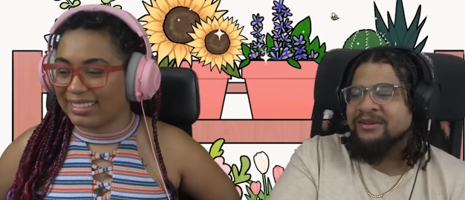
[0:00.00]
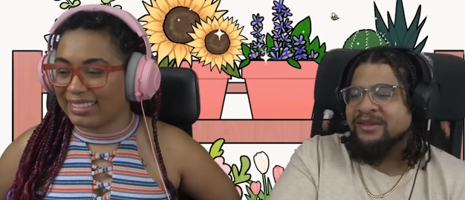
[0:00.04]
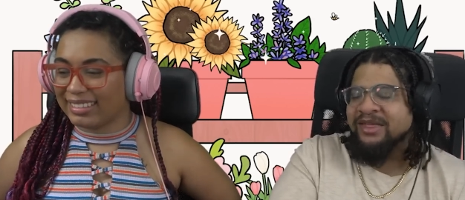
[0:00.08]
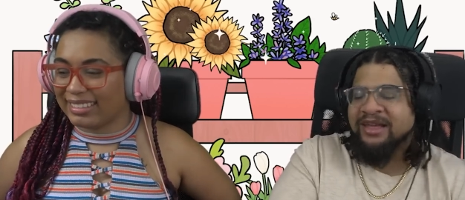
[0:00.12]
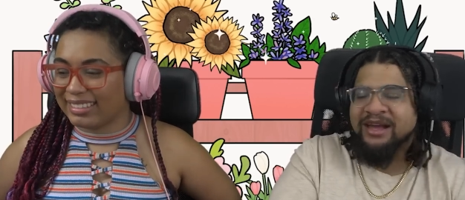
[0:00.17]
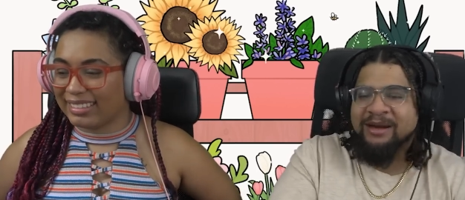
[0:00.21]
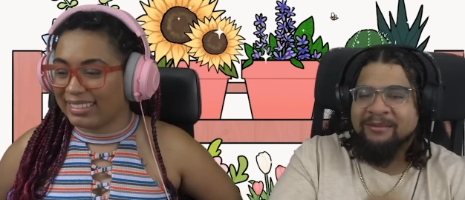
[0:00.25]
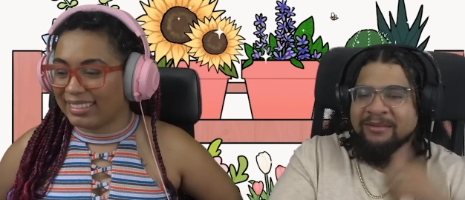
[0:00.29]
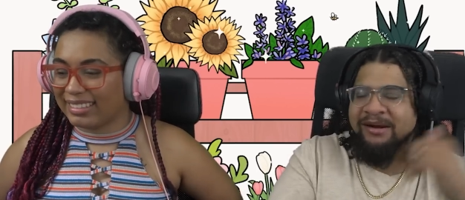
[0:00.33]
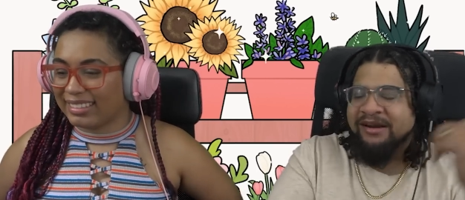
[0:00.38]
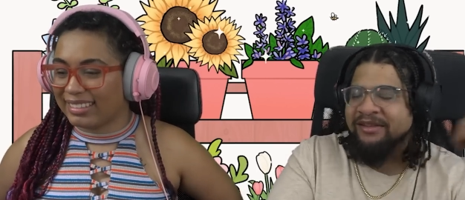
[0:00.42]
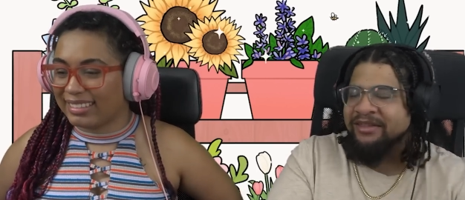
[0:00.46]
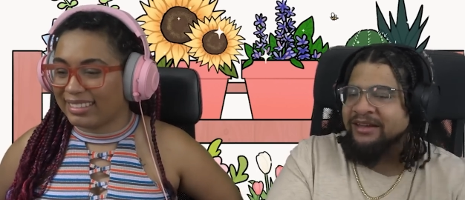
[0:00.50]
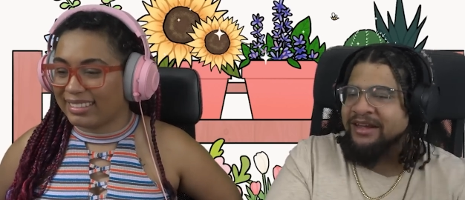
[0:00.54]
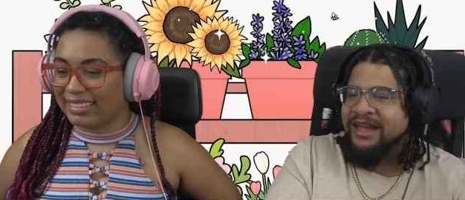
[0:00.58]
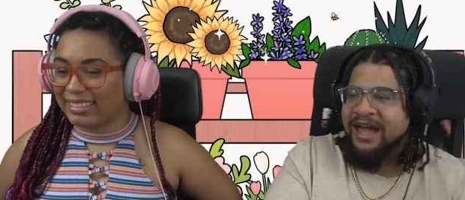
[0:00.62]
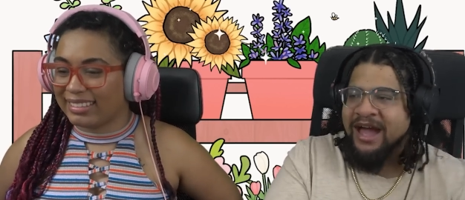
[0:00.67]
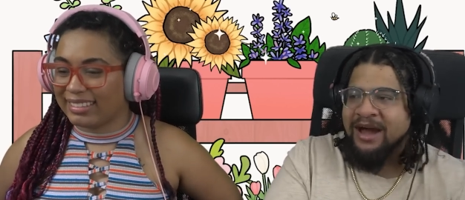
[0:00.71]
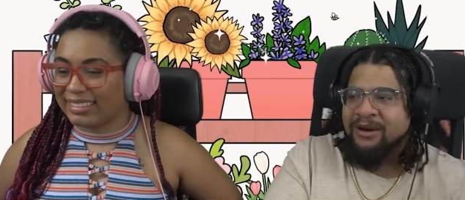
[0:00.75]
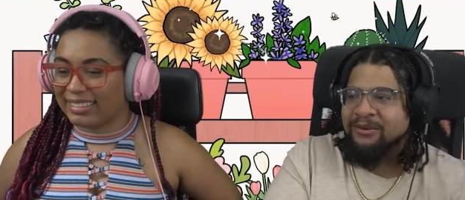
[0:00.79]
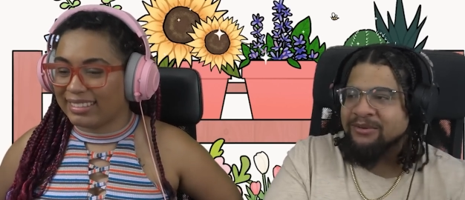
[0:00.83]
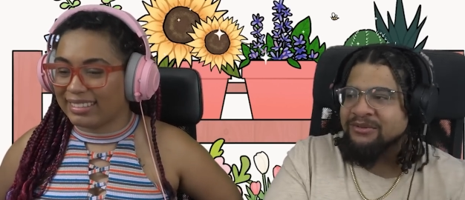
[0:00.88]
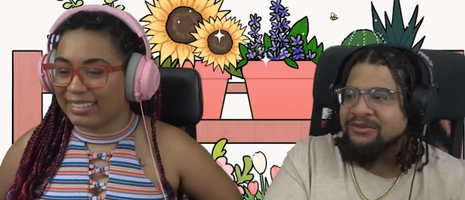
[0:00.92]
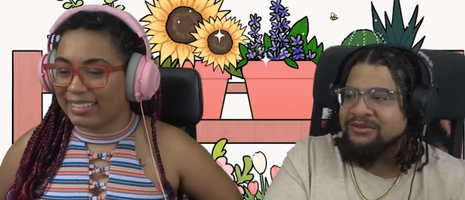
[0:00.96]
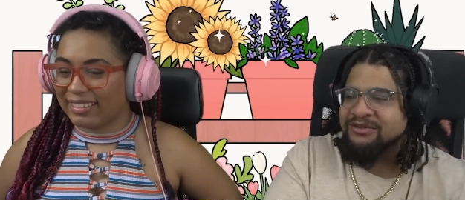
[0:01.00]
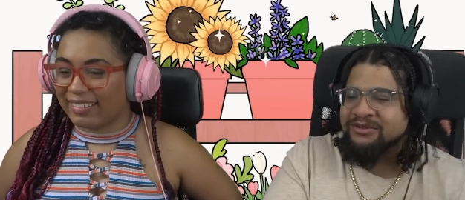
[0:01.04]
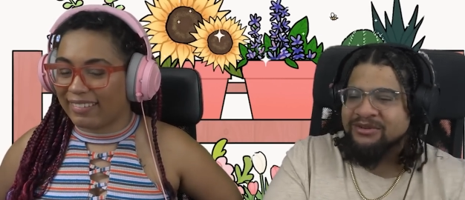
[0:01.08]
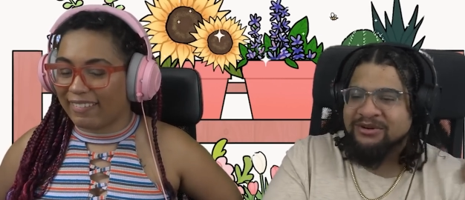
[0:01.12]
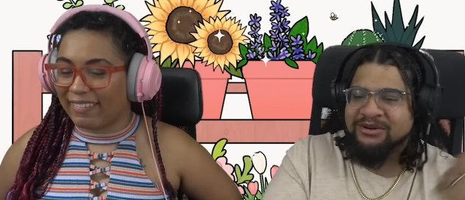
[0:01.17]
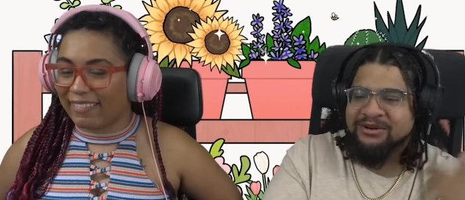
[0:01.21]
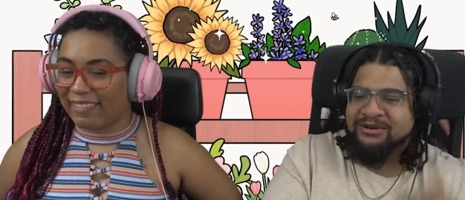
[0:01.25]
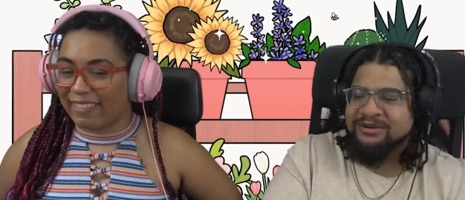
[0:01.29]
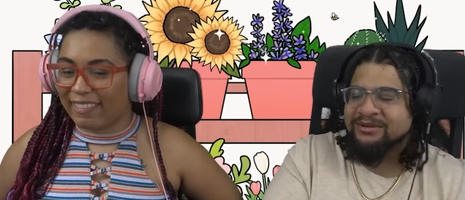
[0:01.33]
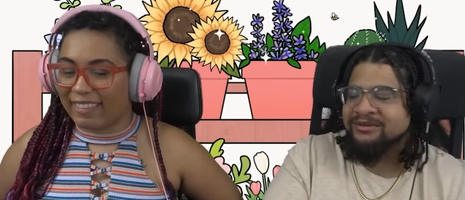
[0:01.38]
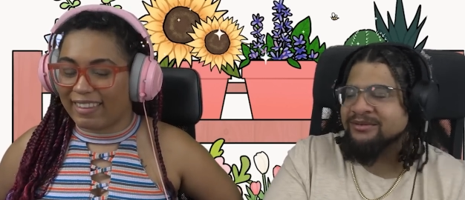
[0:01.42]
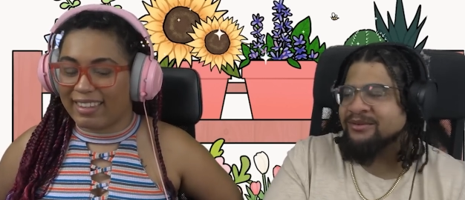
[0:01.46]
Speaker 1: They come out of the couch
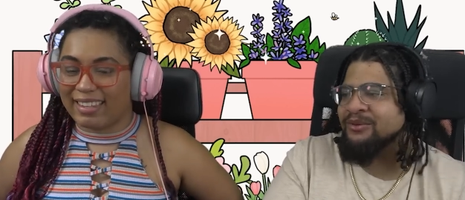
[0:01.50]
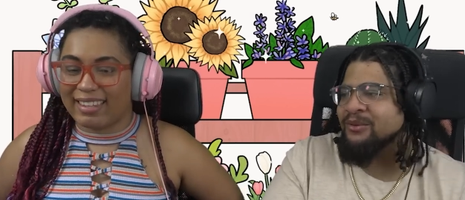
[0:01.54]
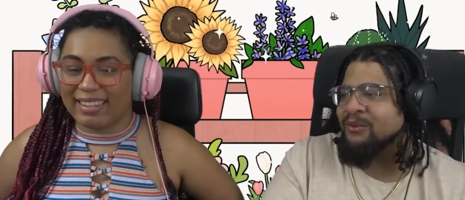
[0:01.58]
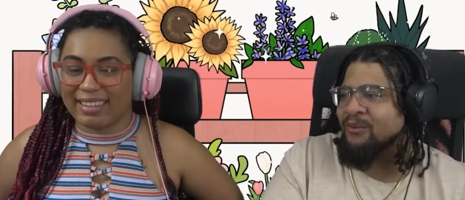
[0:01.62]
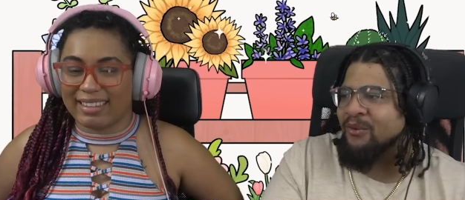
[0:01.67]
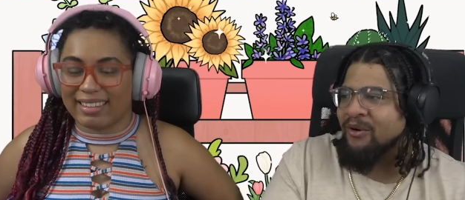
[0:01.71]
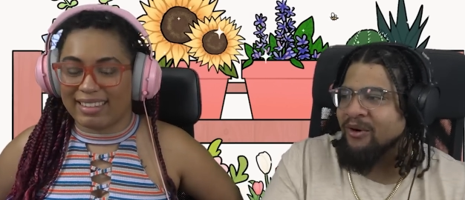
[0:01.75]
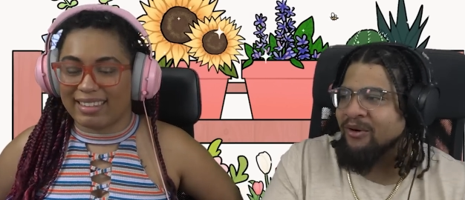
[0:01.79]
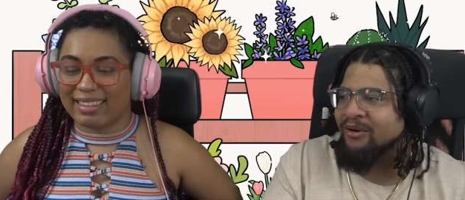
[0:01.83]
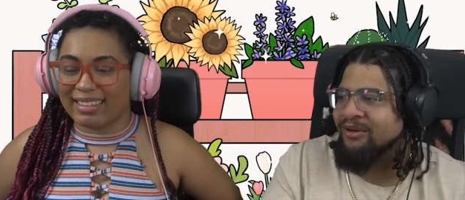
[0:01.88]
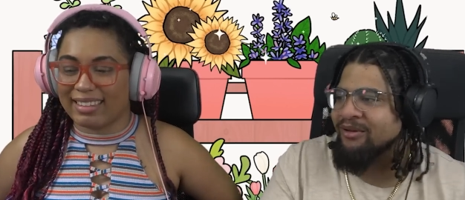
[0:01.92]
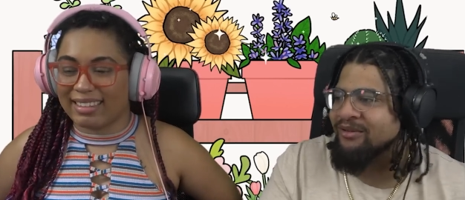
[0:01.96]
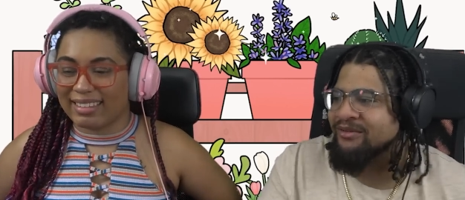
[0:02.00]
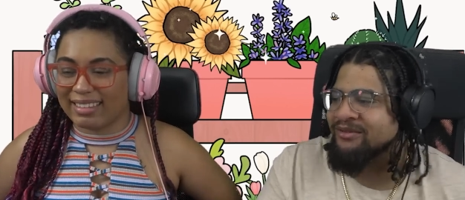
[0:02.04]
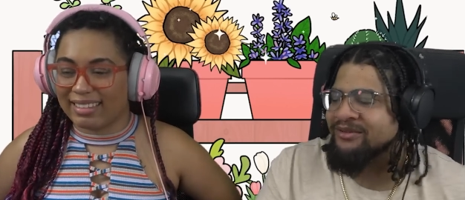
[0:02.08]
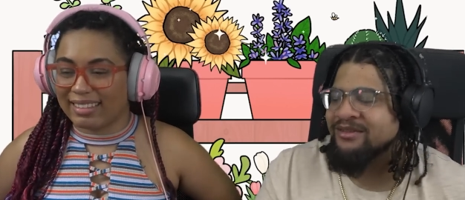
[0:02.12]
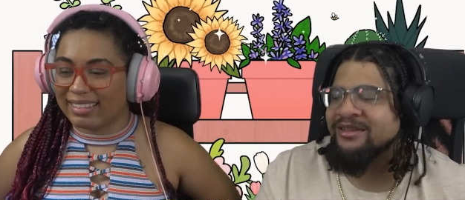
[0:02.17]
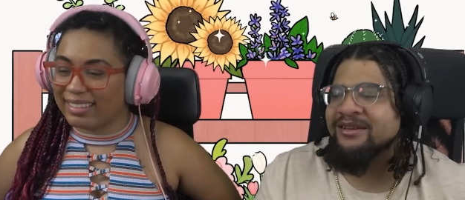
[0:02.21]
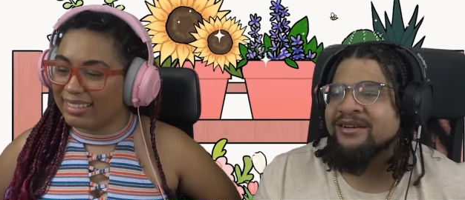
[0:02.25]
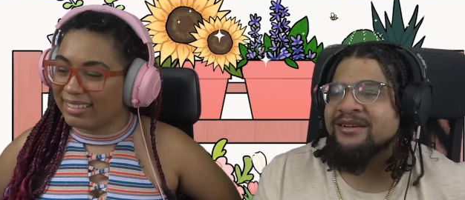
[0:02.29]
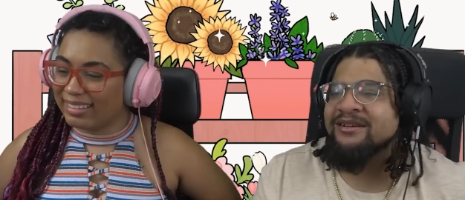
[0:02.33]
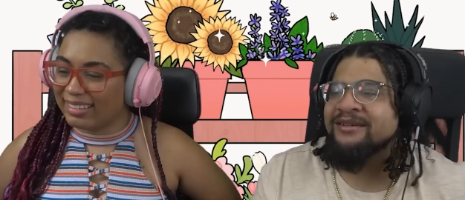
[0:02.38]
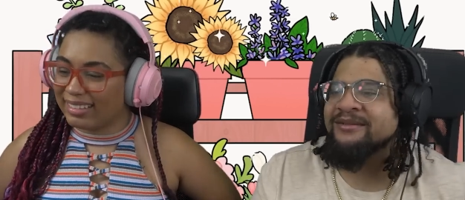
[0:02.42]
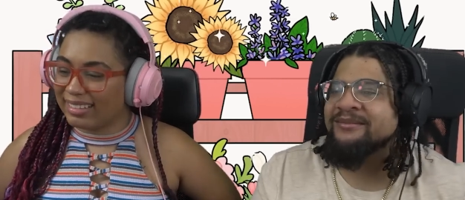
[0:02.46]
or the walls. I don't